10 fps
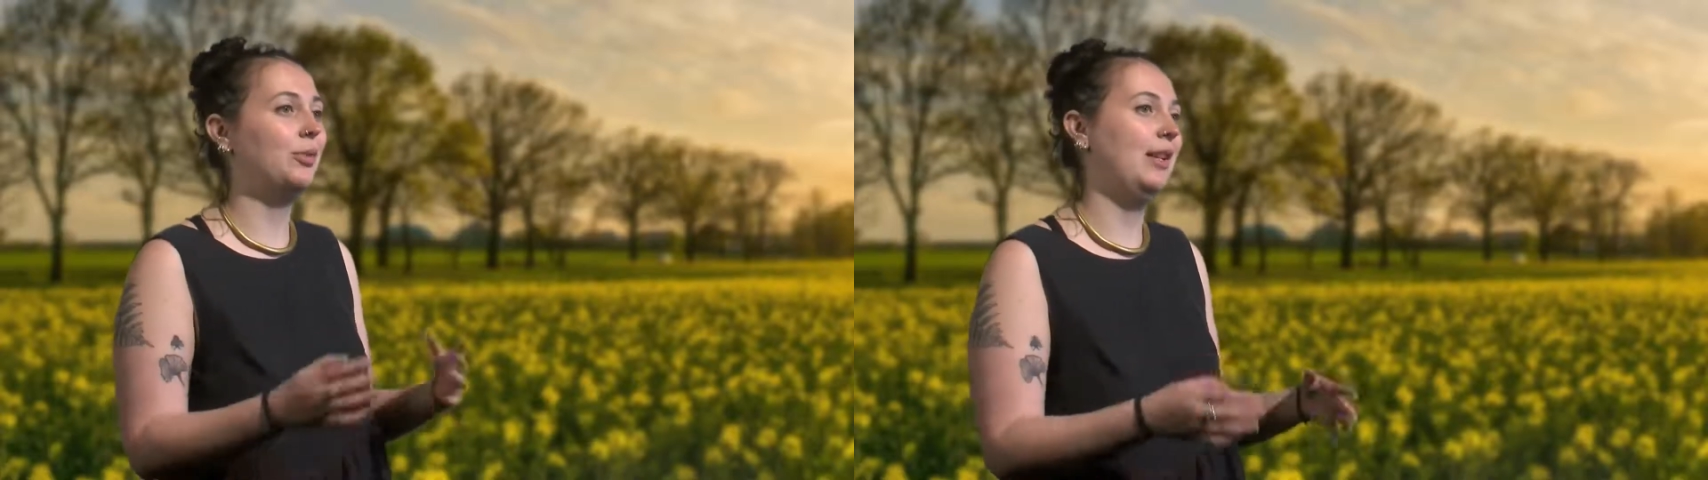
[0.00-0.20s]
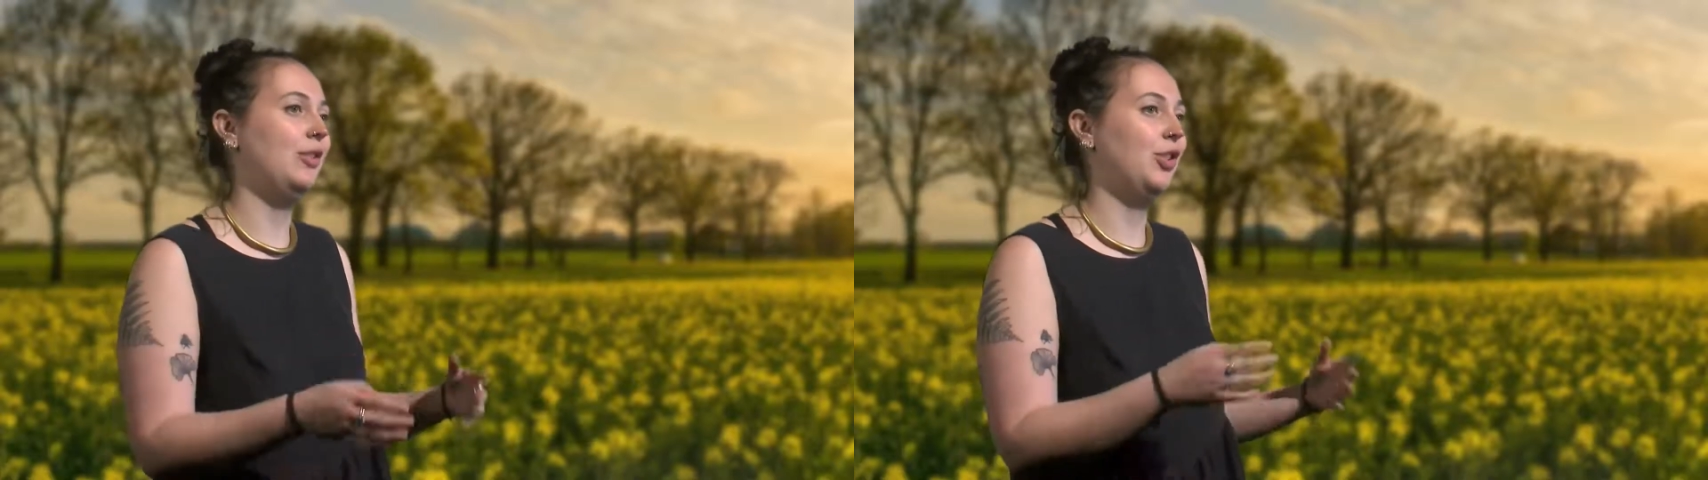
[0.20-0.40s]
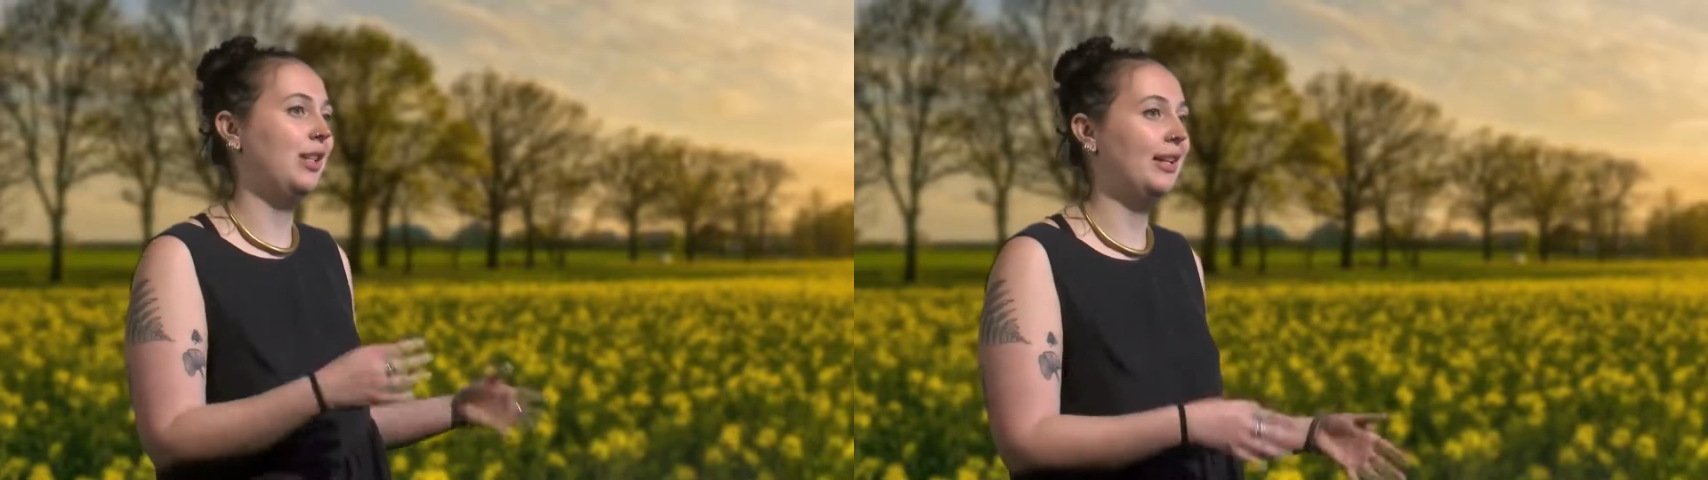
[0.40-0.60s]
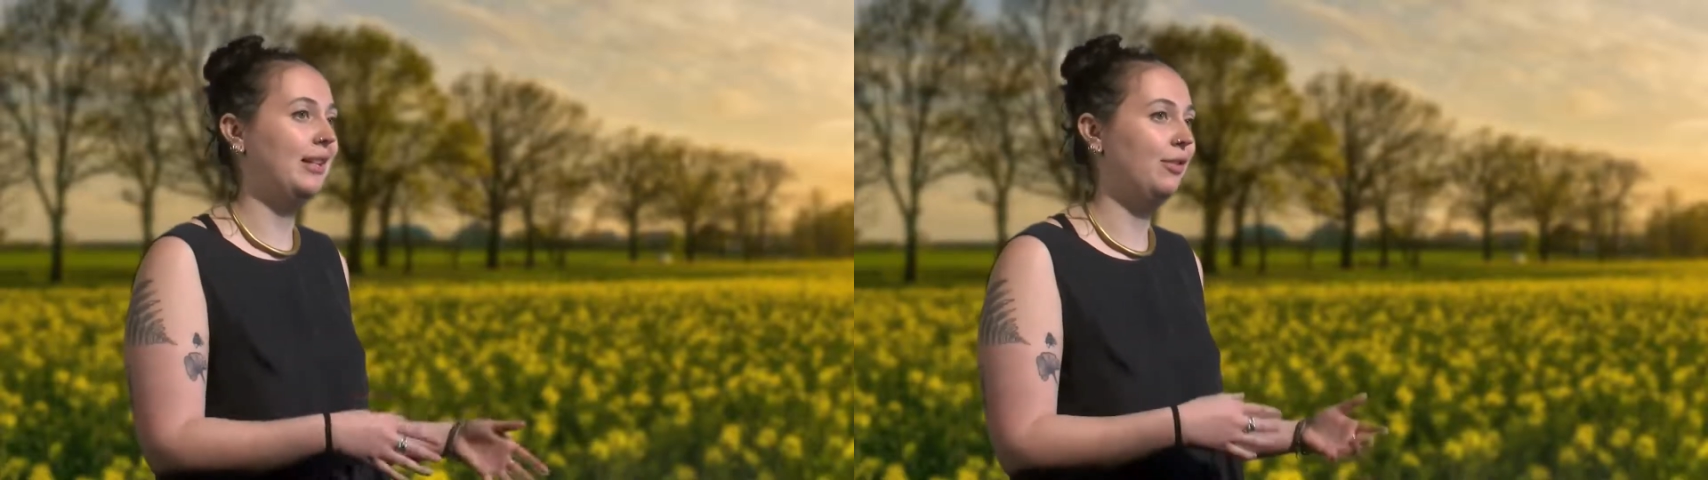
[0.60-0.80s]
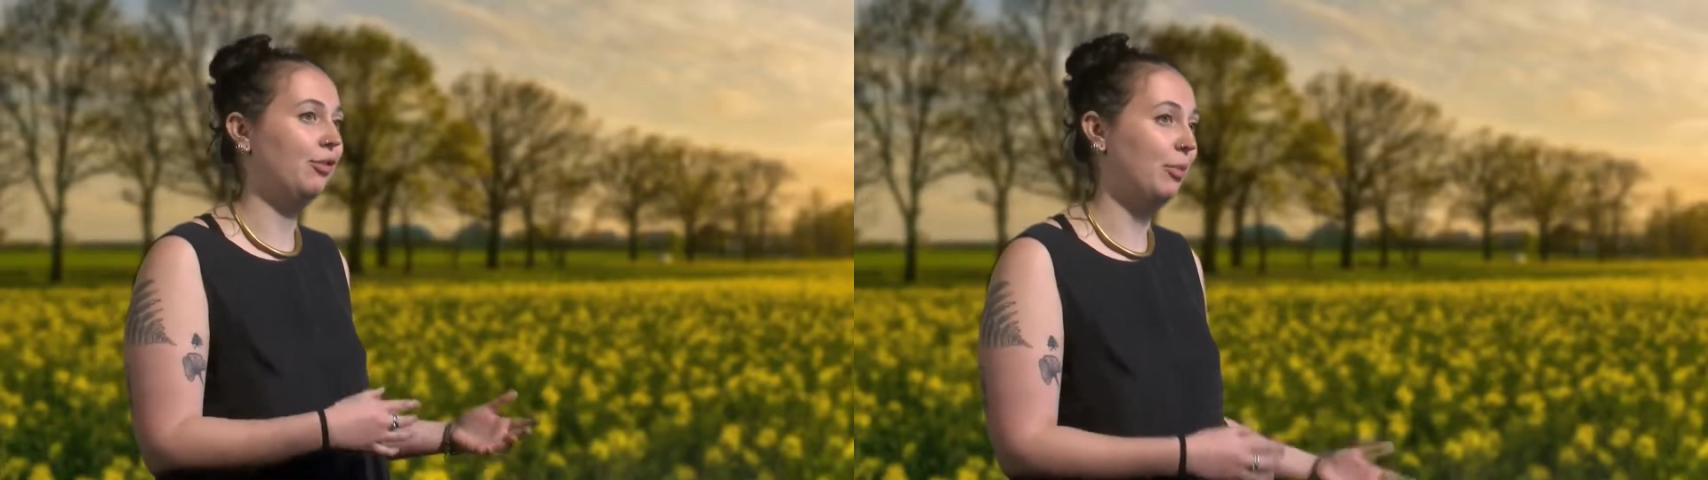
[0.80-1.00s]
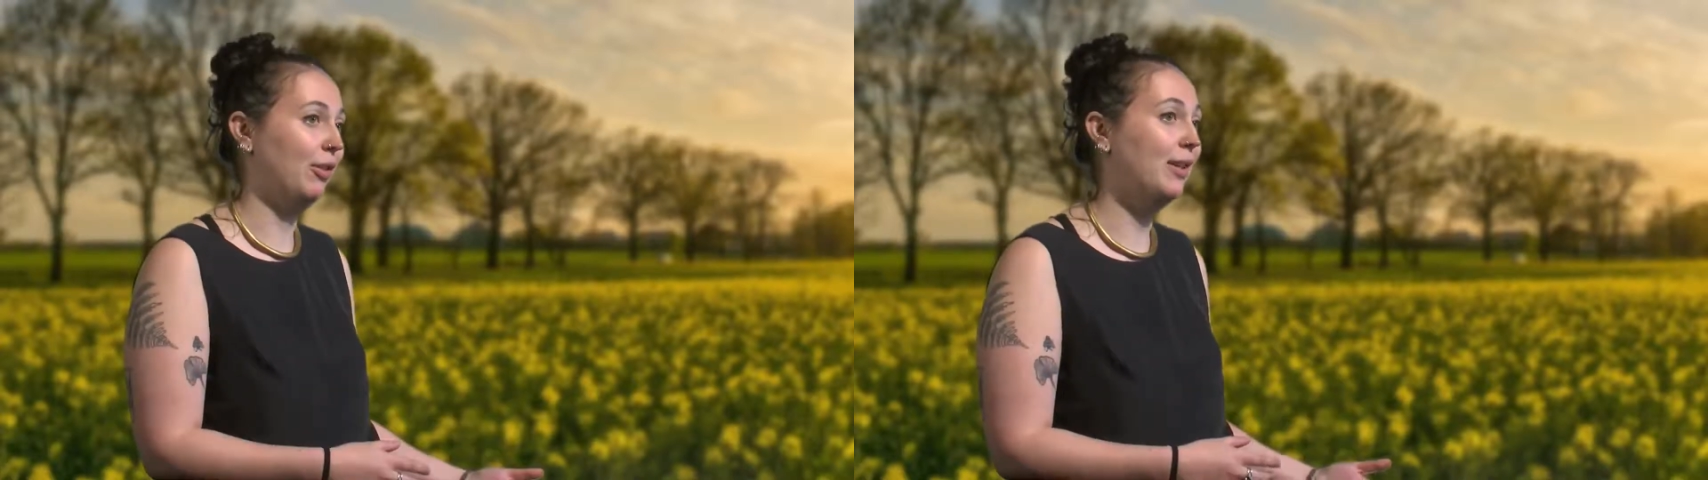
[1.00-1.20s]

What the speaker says: energy I need for my